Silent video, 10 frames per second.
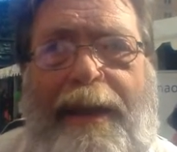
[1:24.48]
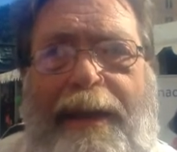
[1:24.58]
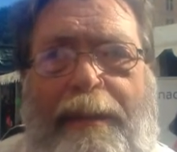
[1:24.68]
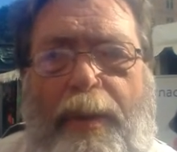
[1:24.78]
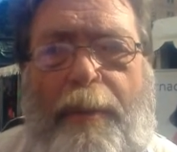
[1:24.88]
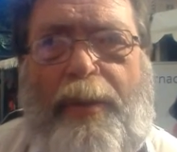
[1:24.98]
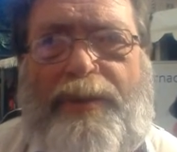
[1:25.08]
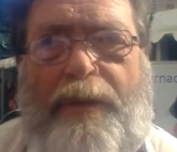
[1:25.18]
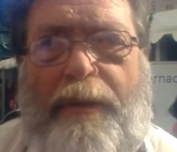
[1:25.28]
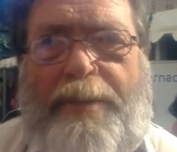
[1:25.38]
in a
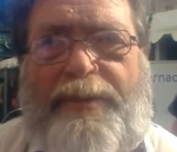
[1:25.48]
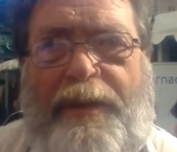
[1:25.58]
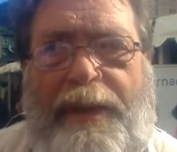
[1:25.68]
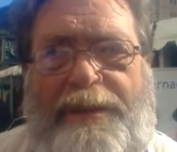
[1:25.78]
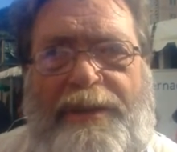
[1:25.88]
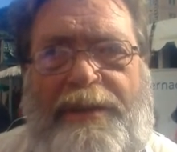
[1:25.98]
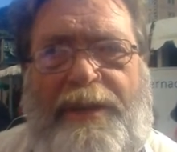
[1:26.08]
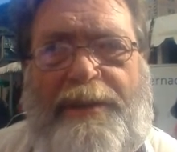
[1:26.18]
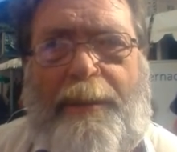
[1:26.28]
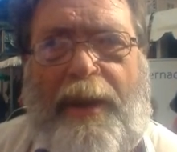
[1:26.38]
proportional representation
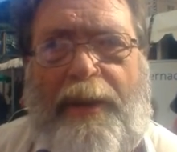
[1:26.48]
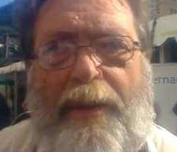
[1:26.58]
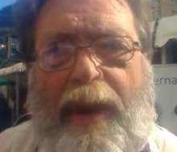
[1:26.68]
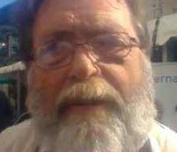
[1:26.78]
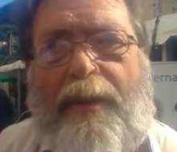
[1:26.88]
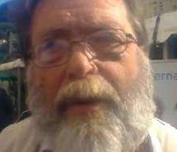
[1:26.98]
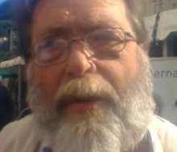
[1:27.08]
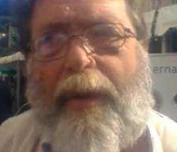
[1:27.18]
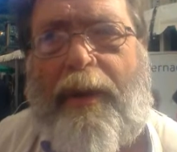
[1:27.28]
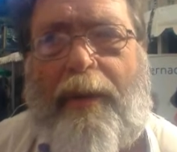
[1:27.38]
system like you have in
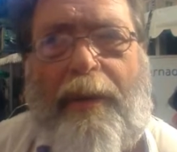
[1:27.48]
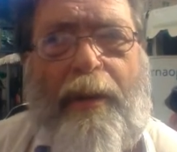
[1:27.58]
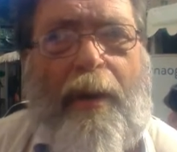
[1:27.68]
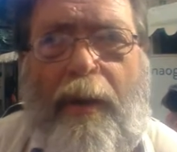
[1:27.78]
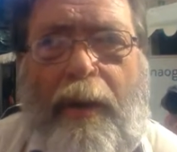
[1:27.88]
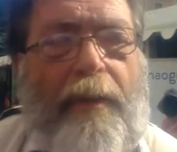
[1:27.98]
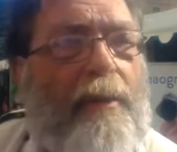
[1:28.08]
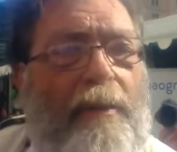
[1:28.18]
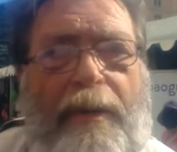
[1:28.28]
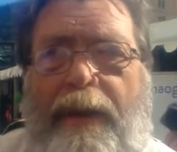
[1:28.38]
Norway or in Holland
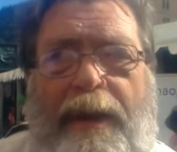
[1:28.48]
or in